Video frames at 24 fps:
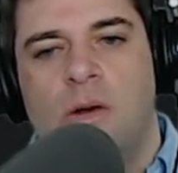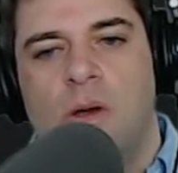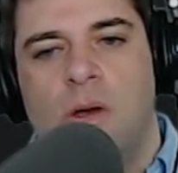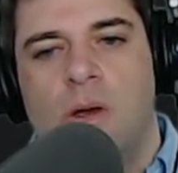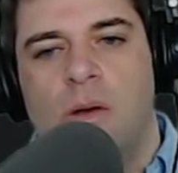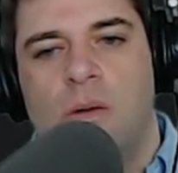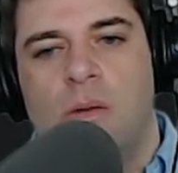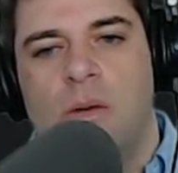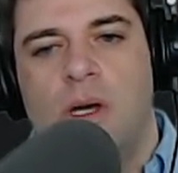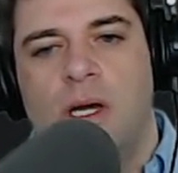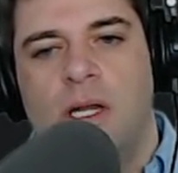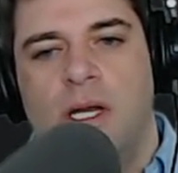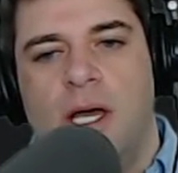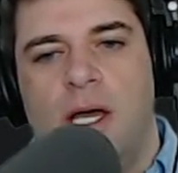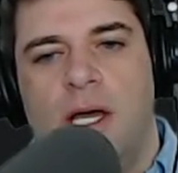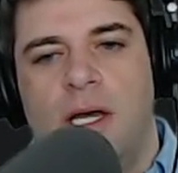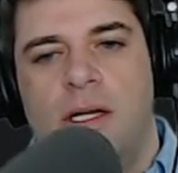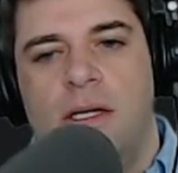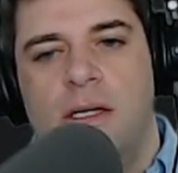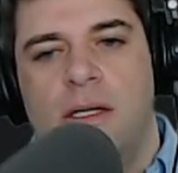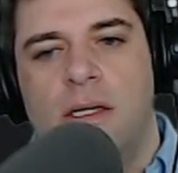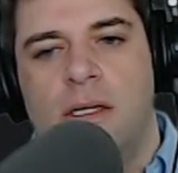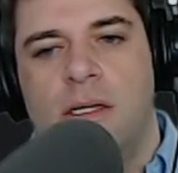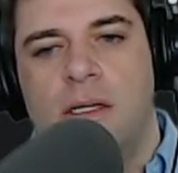Why not
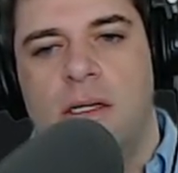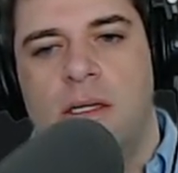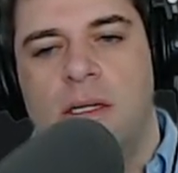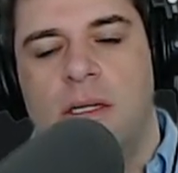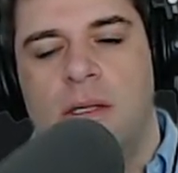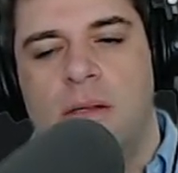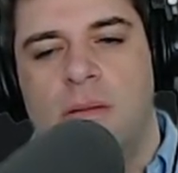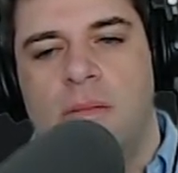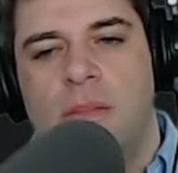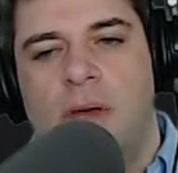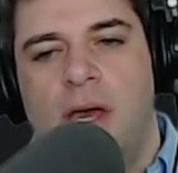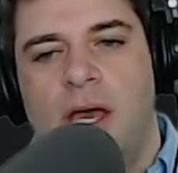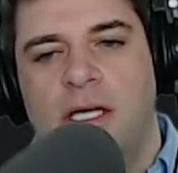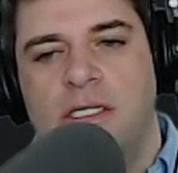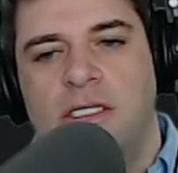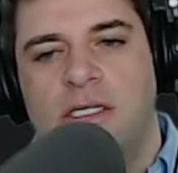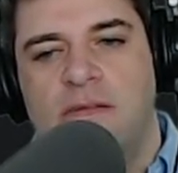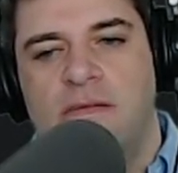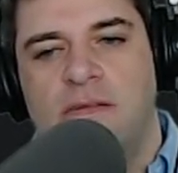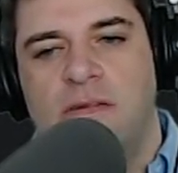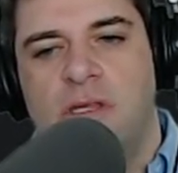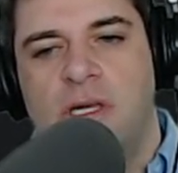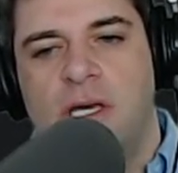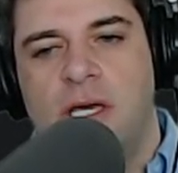max
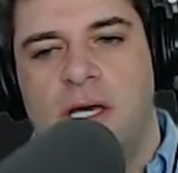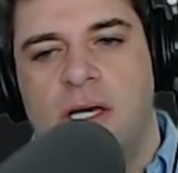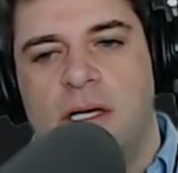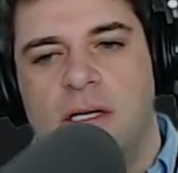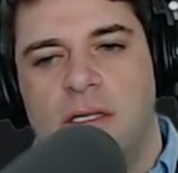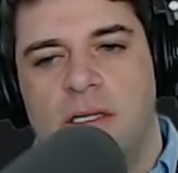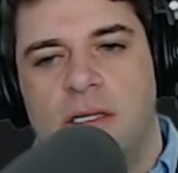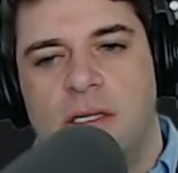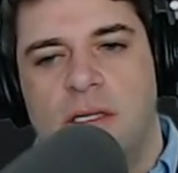everything out?